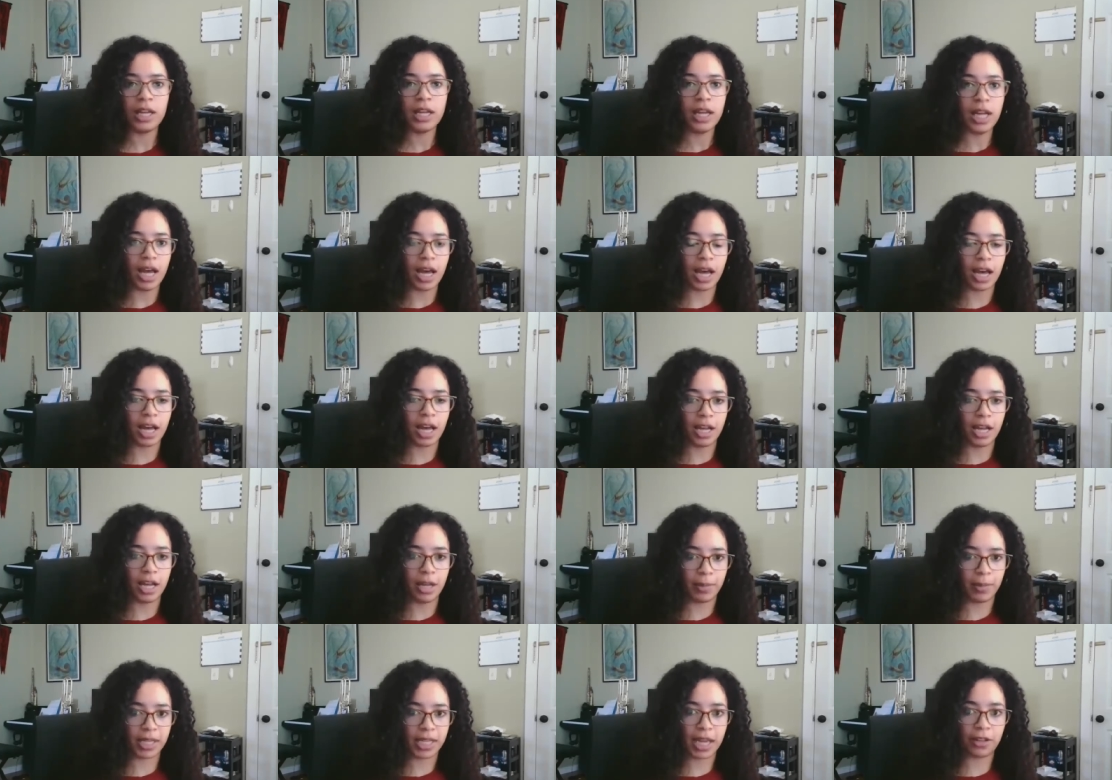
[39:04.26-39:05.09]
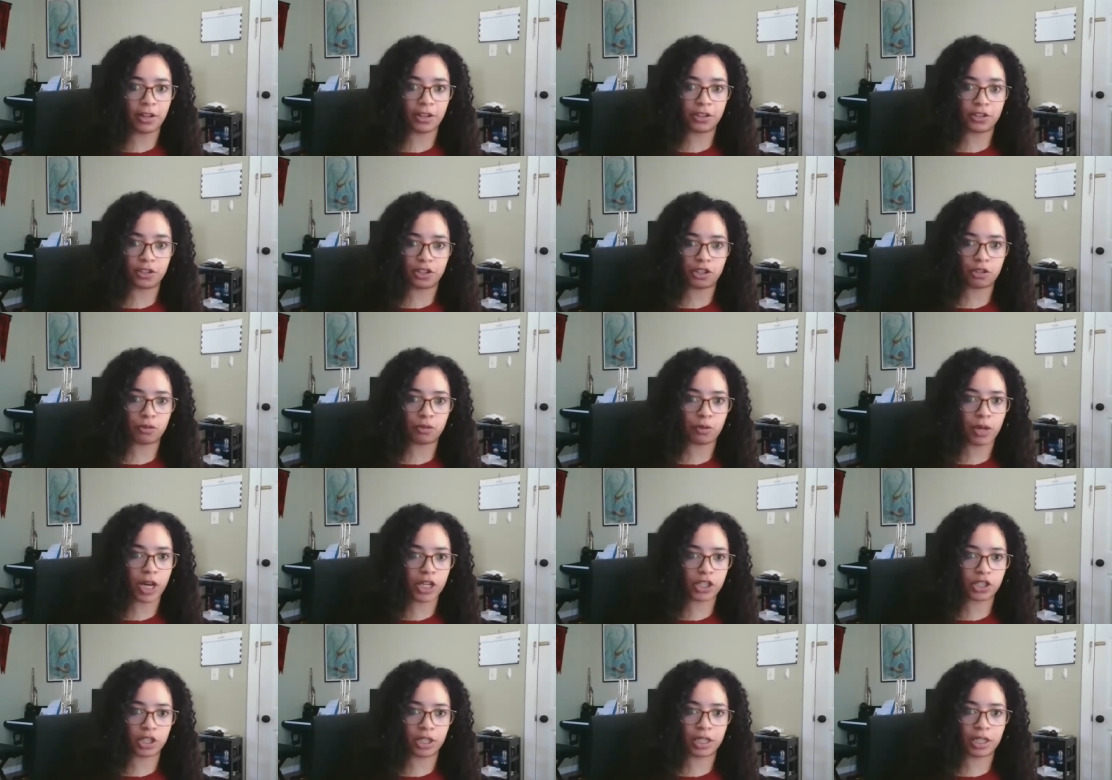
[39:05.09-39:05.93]
Again, the
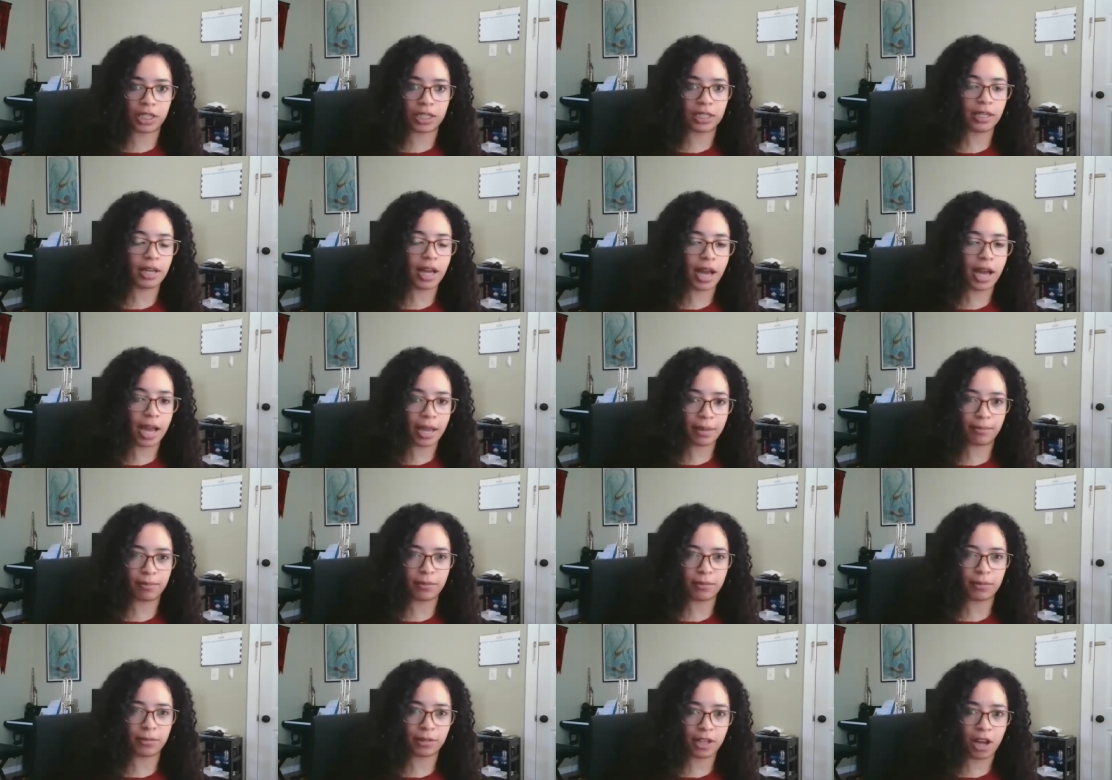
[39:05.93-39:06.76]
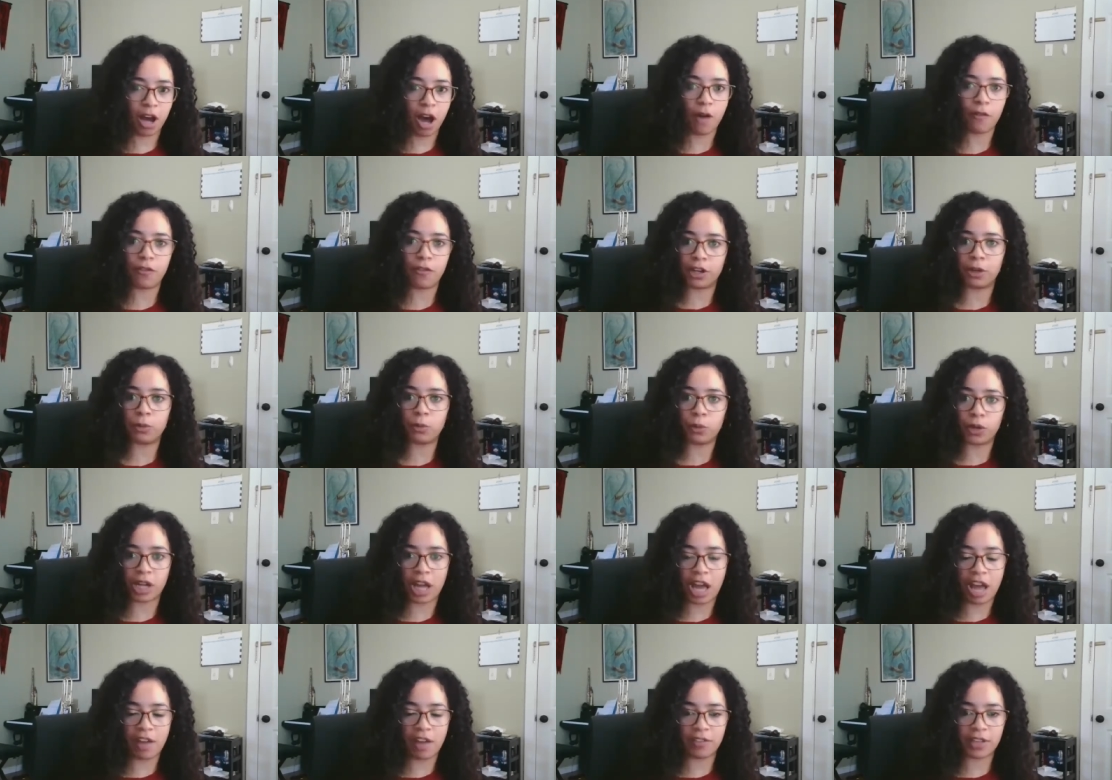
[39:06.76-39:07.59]
situation I'm confident
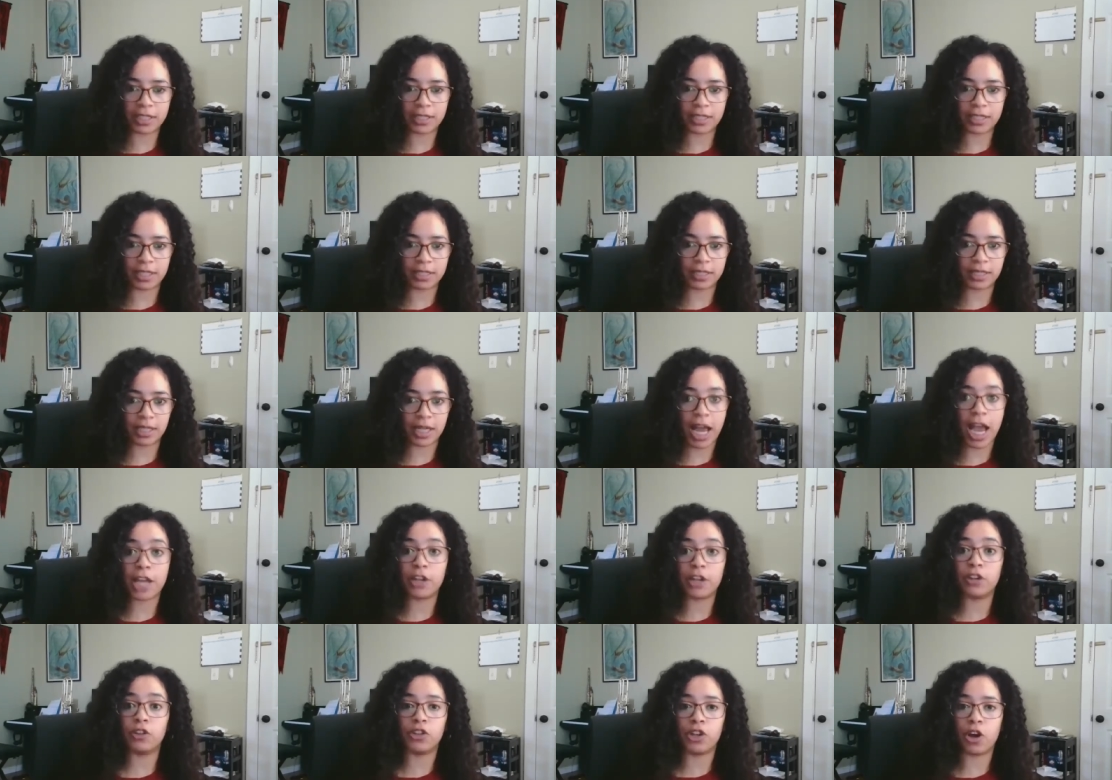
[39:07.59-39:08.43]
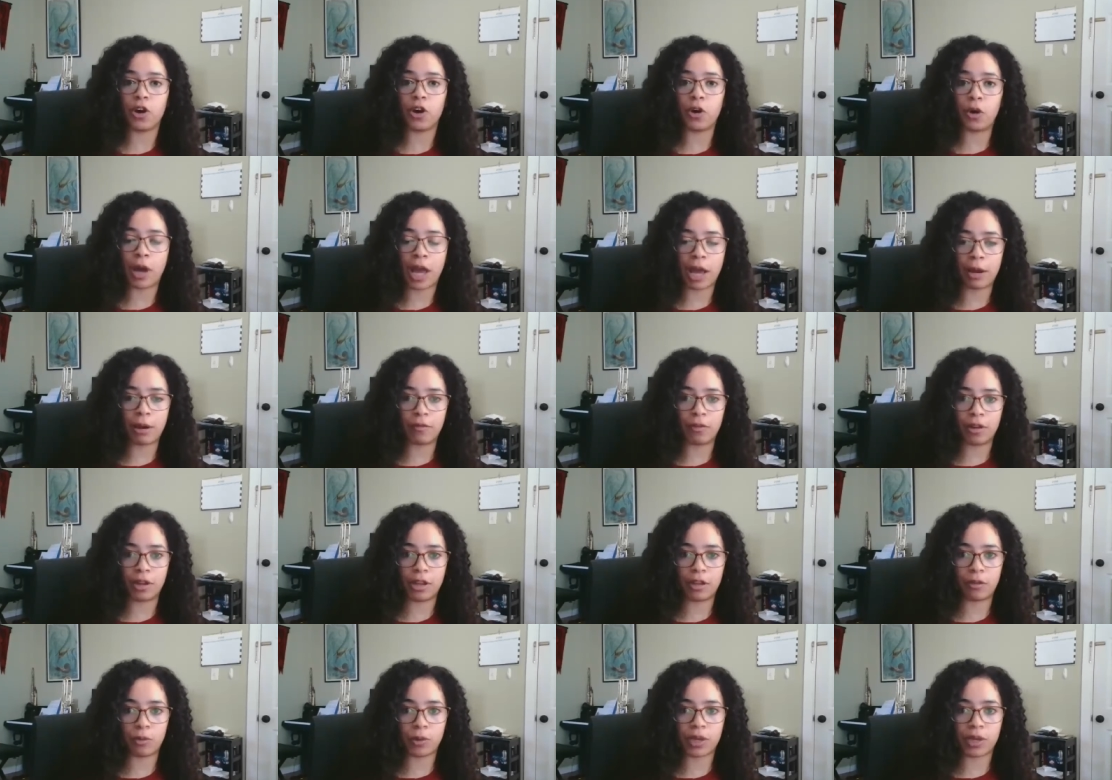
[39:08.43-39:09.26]
would have existed. I don't know,
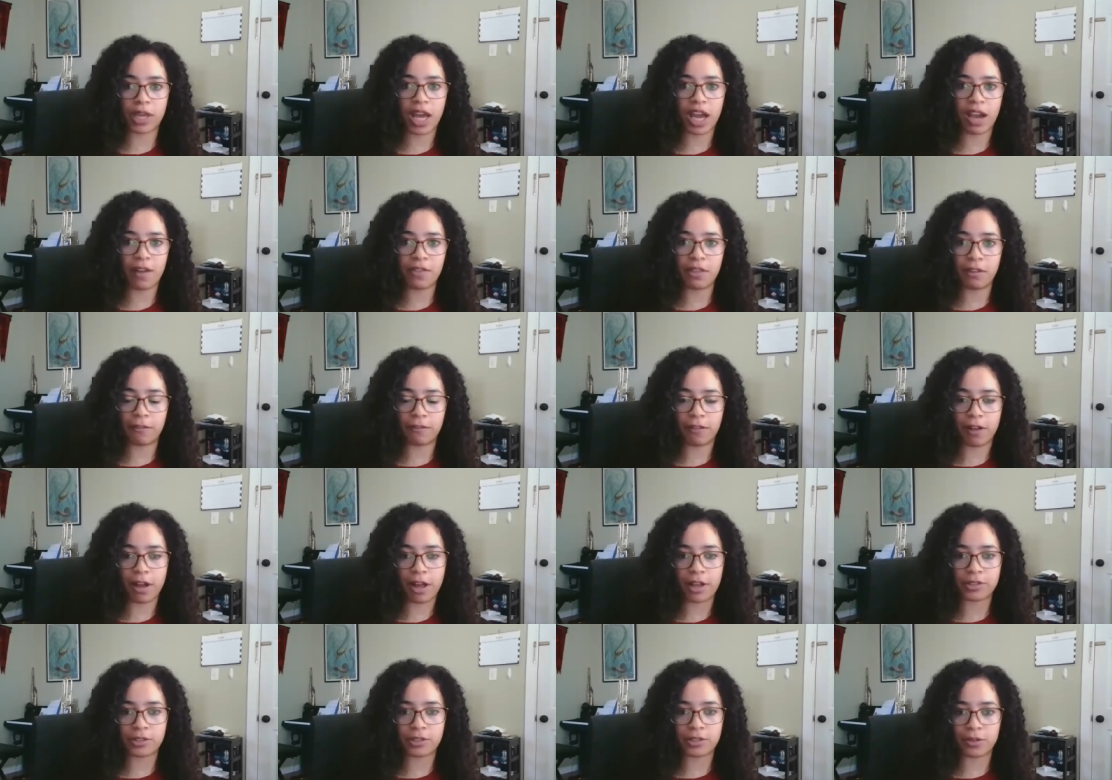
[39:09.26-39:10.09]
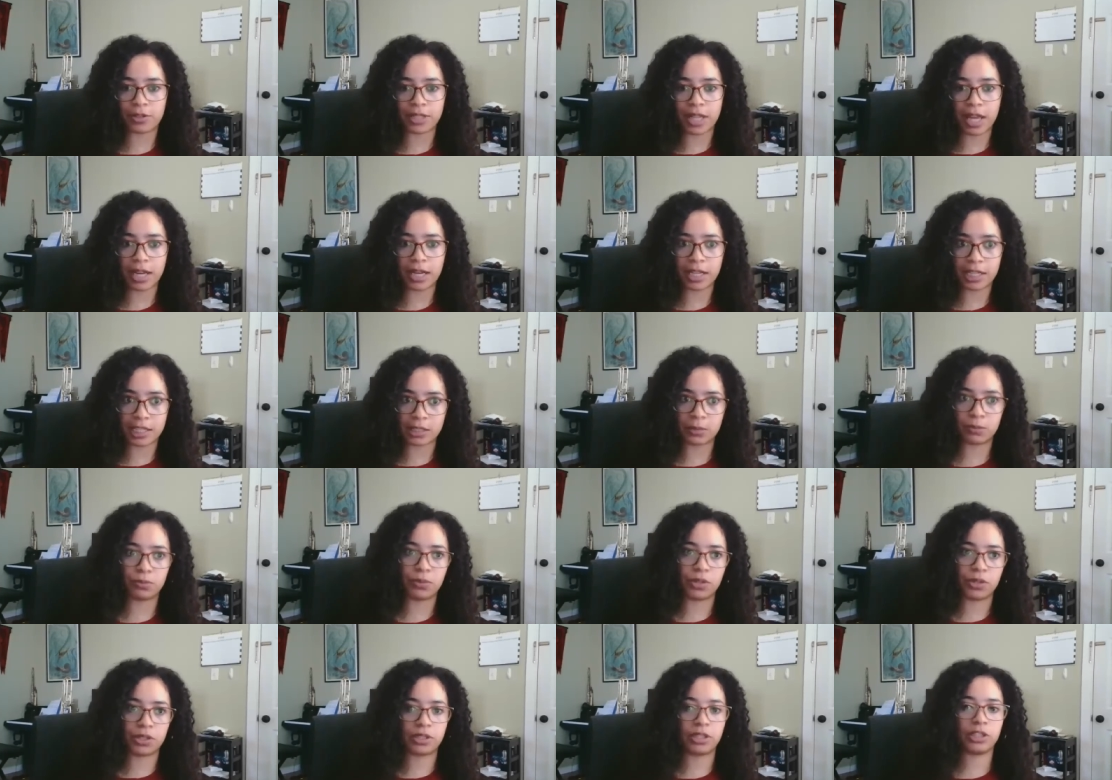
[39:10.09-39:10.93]
however, if we have the fossils that
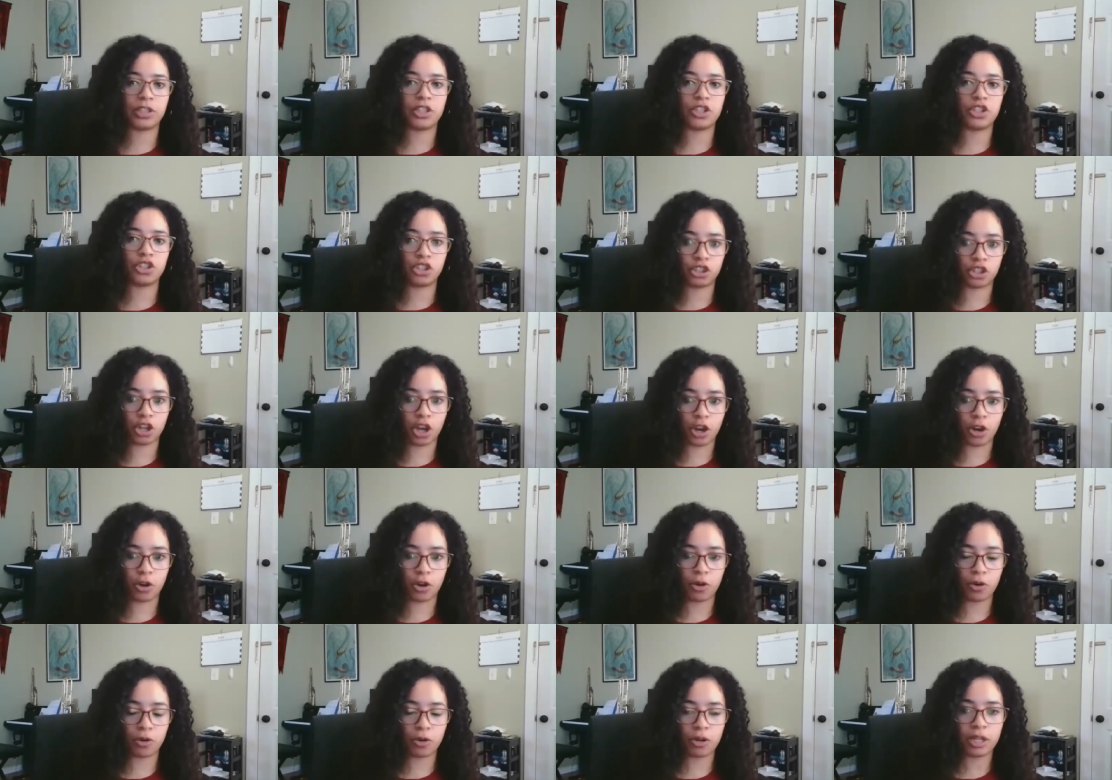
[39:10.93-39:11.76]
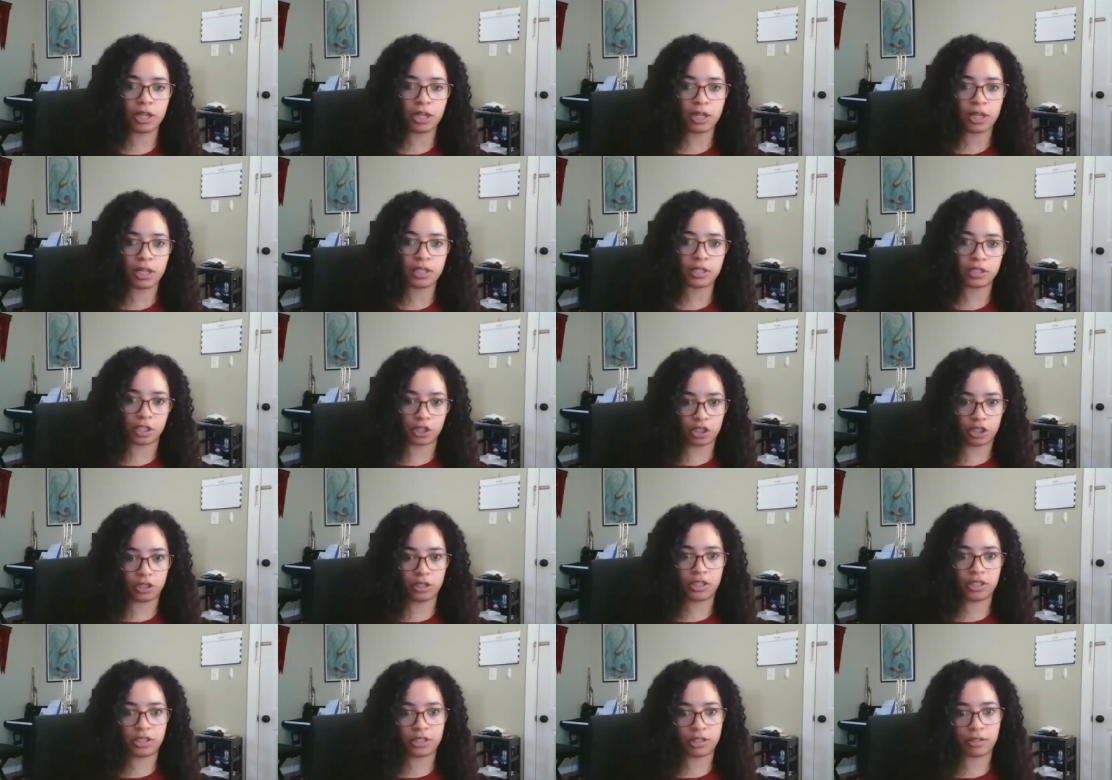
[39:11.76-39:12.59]
explicitly show such
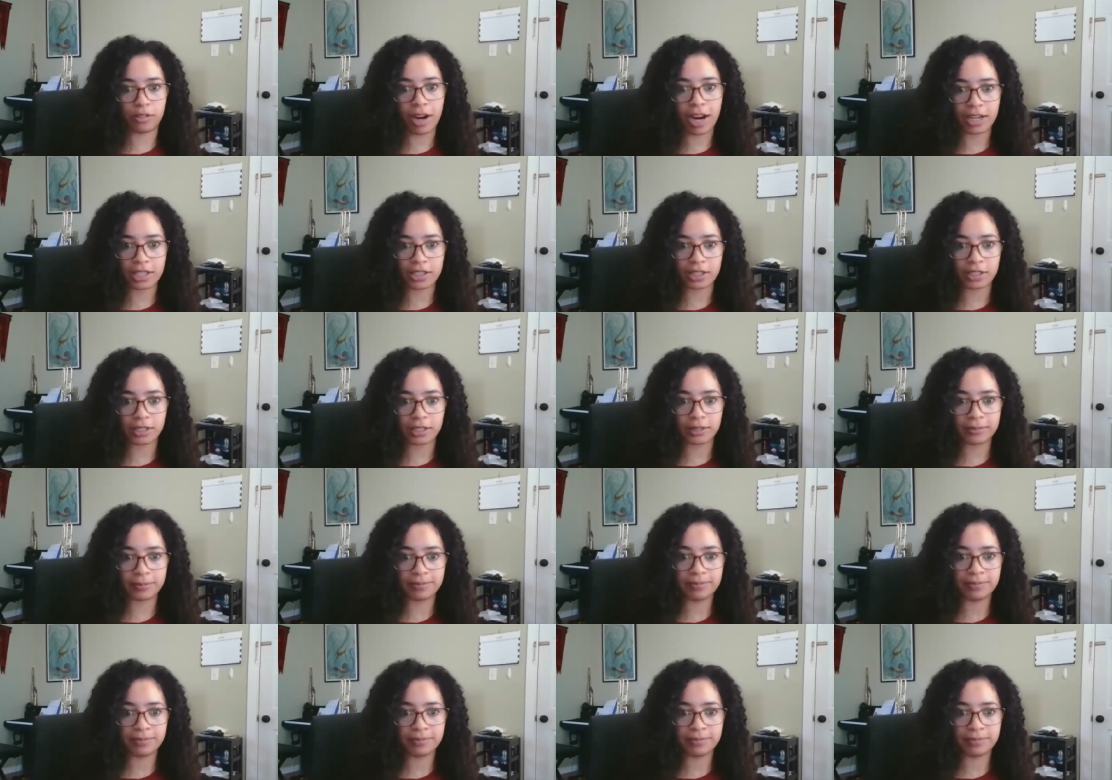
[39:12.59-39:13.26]
an interaction.